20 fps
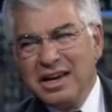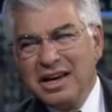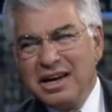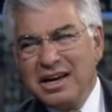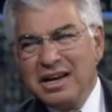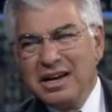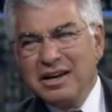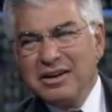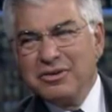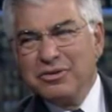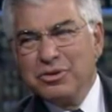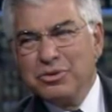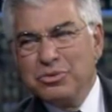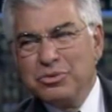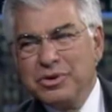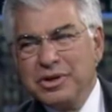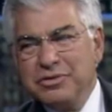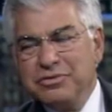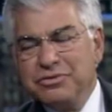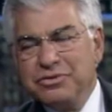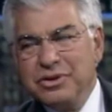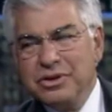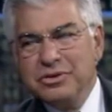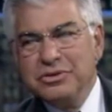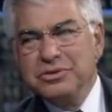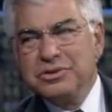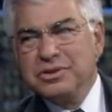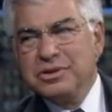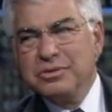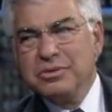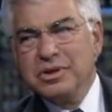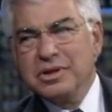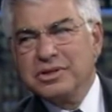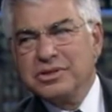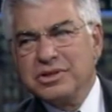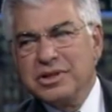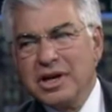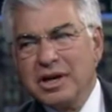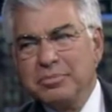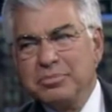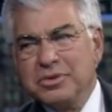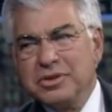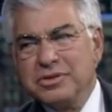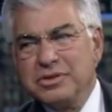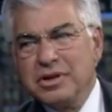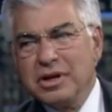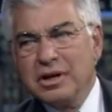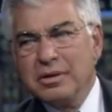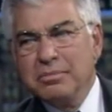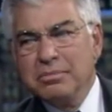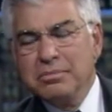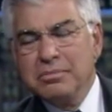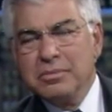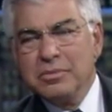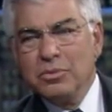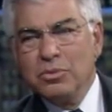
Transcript: uh, who refused to accept some